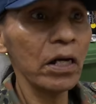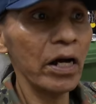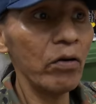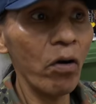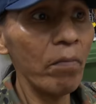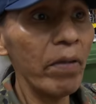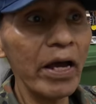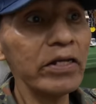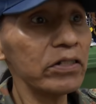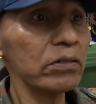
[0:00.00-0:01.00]
I robbed
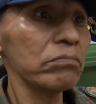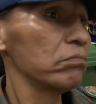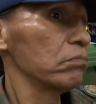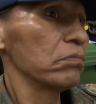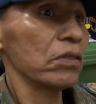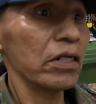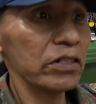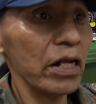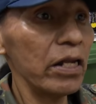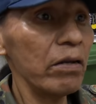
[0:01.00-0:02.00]
banks
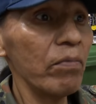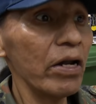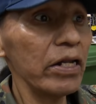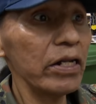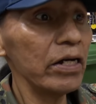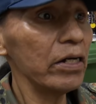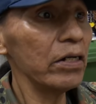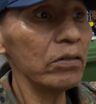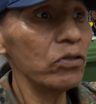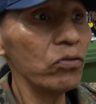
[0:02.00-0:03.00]
because I needed money
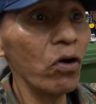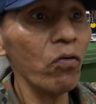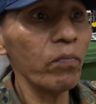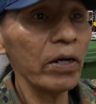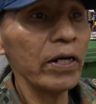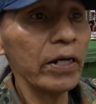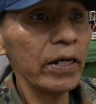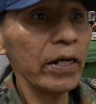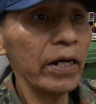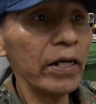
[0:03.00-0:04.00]
to do dope.
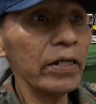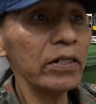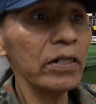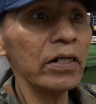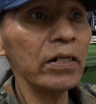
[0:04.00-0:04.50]
And